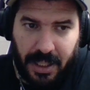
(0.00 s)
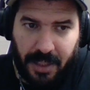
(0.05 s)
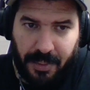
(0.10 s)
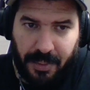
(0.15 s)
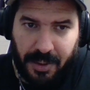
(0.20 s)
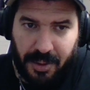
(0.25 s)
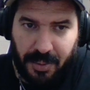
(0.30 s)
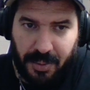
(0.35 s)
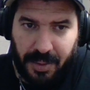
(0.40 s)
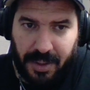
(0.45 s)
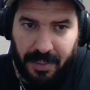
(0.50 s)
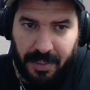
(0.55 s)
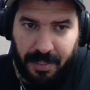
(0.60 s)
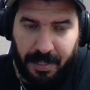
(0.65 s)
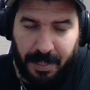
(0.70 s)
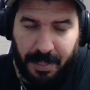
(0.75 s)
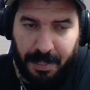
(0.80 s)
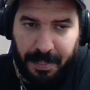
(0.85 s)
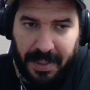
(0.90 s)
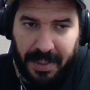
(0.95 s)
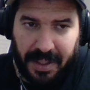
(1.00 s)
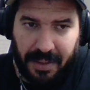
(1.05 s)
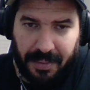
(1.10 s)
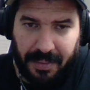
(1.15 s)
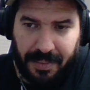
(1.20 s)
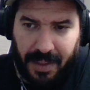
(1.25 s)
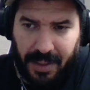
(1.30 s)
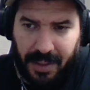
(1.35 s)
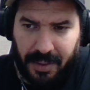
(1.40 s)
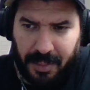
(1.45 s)
which would have been
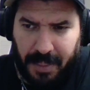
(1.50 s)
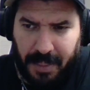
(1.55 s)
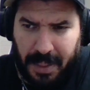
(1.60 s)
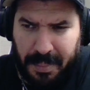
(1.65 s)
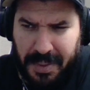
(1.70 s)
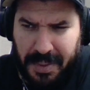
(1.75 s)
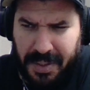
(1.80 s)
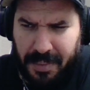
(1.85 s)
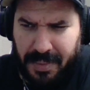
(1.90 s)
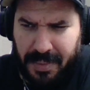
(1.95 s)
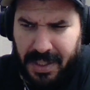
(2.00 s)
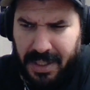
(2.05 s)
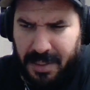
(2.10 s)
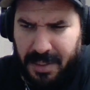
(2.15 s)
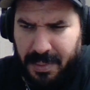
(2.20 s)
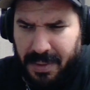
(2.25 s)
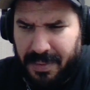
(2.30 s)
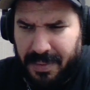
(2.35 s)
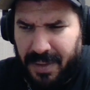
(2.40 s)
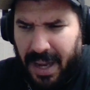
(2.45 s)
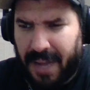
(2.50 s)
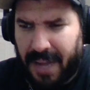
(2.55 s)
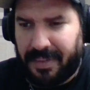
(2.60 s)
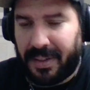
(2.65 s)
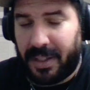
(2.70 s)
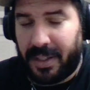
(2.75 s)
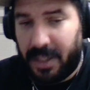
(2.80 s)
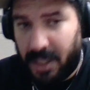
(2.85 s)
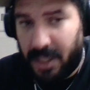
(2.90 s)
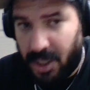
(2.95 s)
followed by bishop takes b5
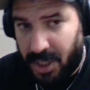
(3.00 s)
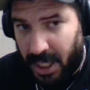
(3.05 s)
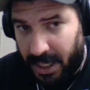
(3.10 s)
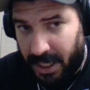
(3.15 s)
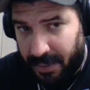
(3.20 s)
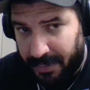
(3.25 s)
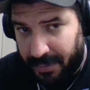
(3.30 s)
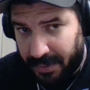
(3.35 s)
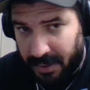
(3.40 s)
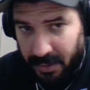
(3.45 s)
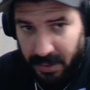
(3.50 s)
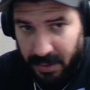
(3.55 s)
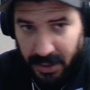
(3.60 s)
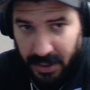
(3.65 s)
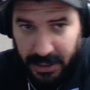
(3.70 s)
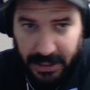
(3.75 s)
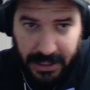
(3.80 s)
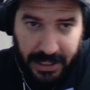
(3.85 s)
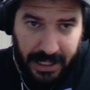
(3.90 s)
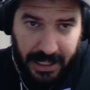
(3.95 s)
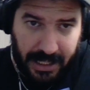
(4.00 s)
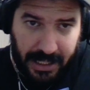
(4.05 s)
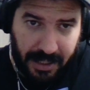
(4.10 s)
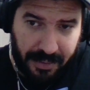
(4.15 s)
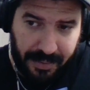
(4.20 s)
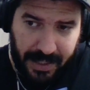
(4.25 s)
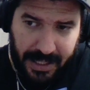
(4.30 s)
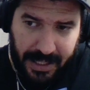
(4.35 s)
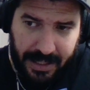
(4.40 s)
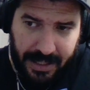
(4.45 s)
check with the rook, king
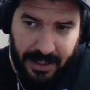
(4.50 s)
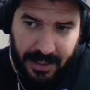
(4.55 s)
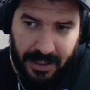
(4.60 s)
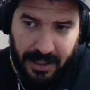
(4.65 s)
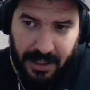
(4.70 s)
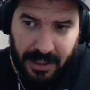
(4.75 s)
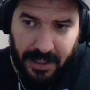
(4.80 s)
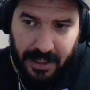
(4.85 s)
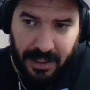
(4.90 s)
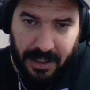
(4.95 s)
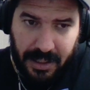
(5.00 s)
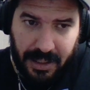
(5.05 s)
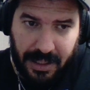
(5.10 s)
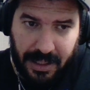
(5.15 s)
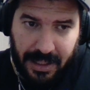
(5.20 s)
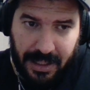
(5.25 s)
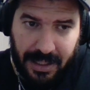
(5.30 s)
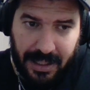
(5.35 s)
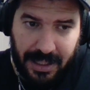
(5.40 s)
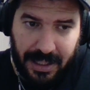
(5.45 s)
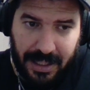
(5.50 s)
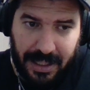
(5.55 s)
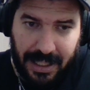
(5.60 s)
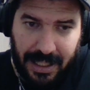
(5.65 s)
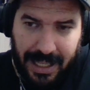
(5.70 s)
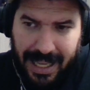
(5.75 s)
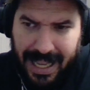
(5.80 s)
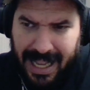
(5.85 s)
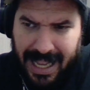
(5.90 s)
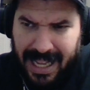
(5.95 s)
f8,
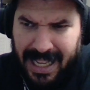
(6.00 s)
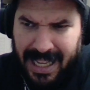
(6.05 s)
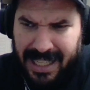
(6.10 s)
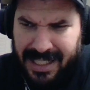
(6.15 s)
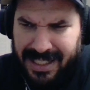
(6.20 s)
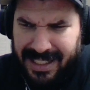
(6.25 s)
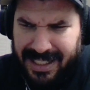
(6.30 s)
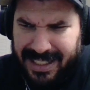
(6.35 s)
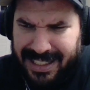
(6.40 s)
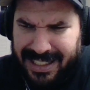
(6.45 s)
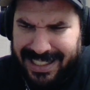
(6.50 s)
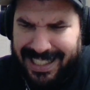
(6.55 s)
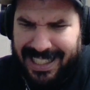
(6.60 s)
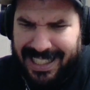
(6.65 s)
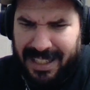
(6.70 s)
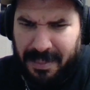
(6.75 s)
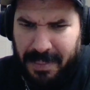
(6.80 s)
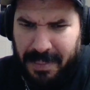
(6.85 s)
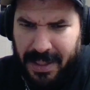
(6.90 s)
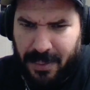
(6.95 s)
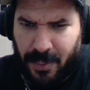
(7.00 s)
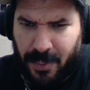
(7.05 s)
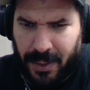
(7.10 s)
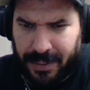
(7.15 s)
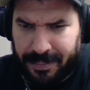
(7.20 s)
and king b1.